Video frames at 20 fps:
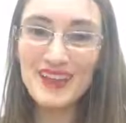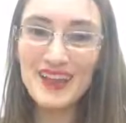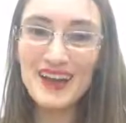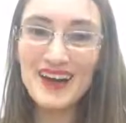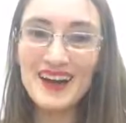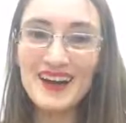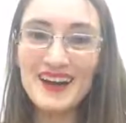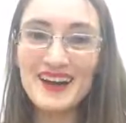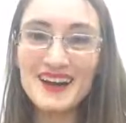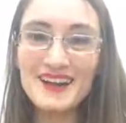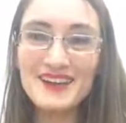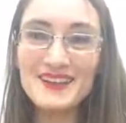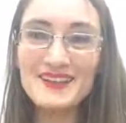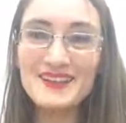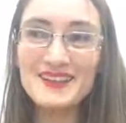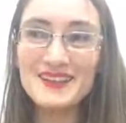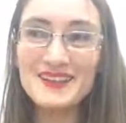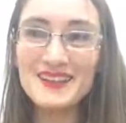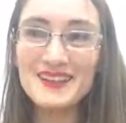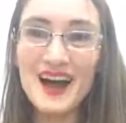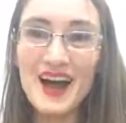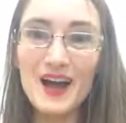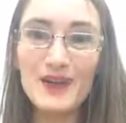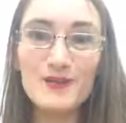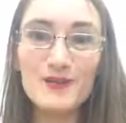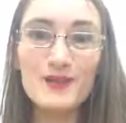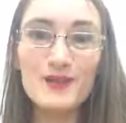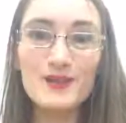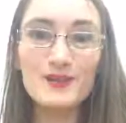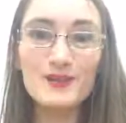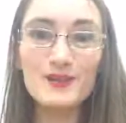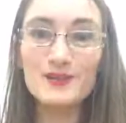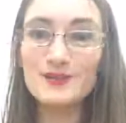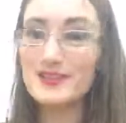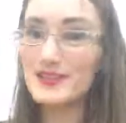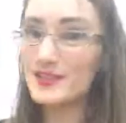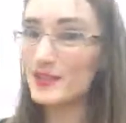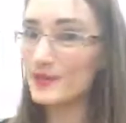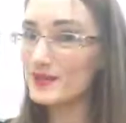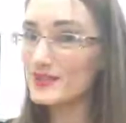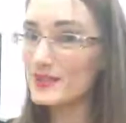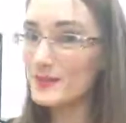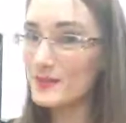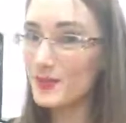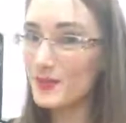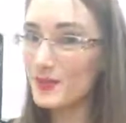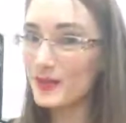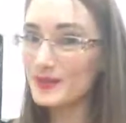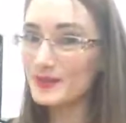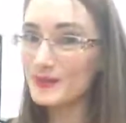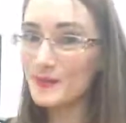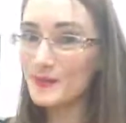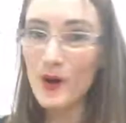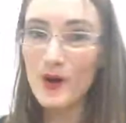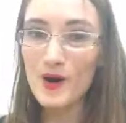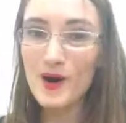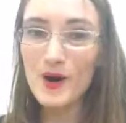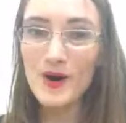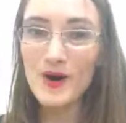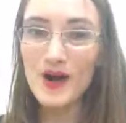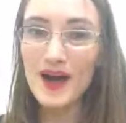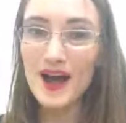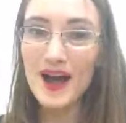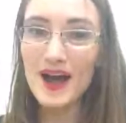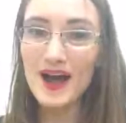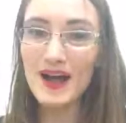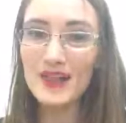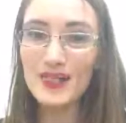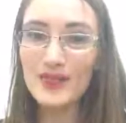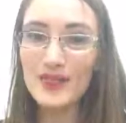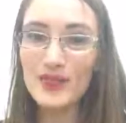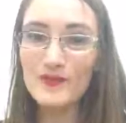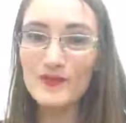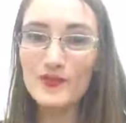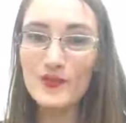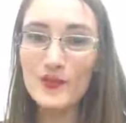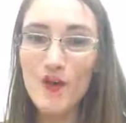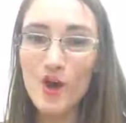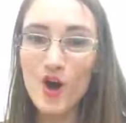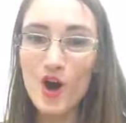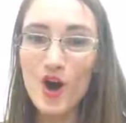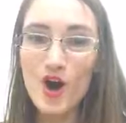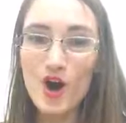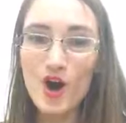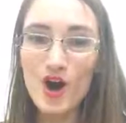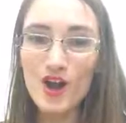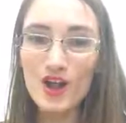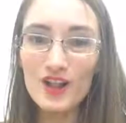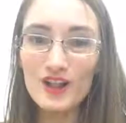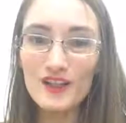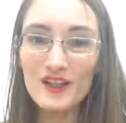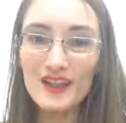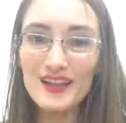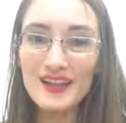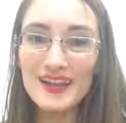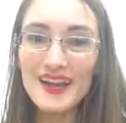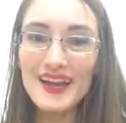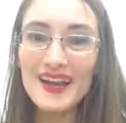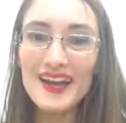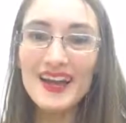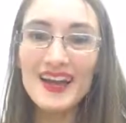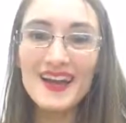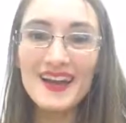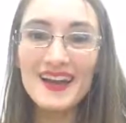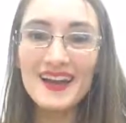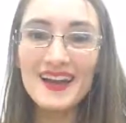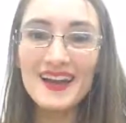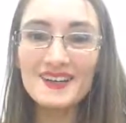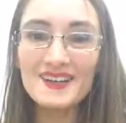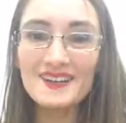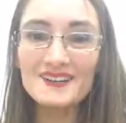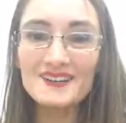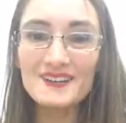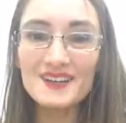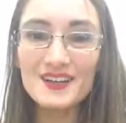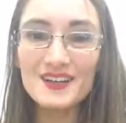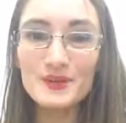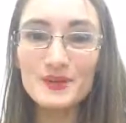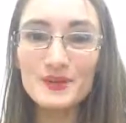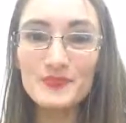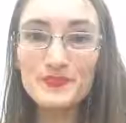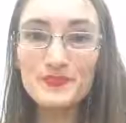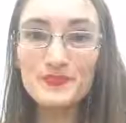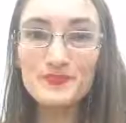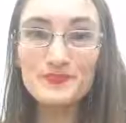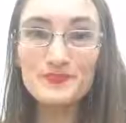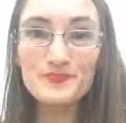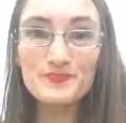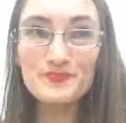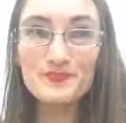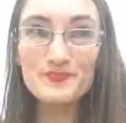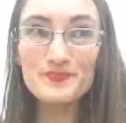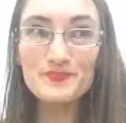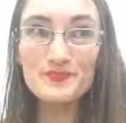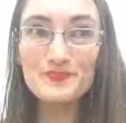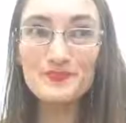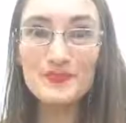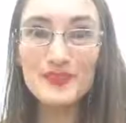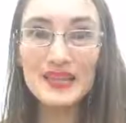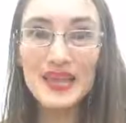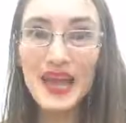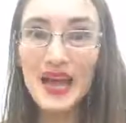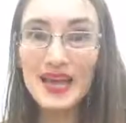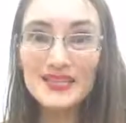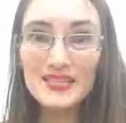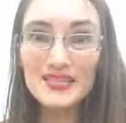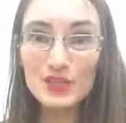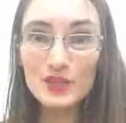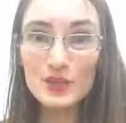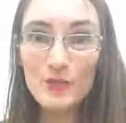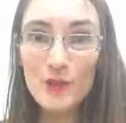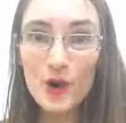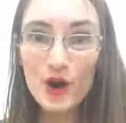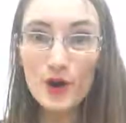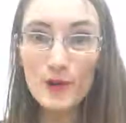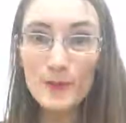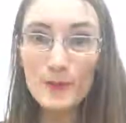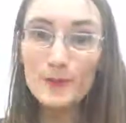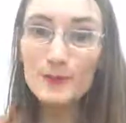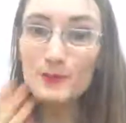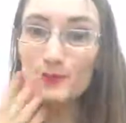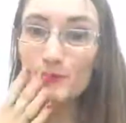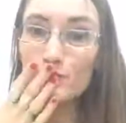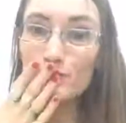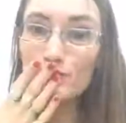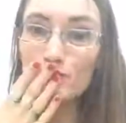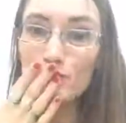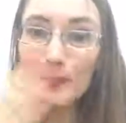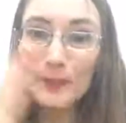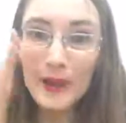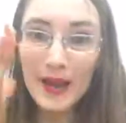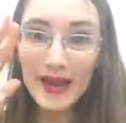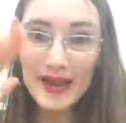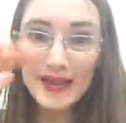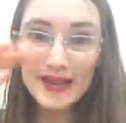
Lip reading: I will see you at some point tomorrow. I love you all, and yeah, see you tomorrow. Bye.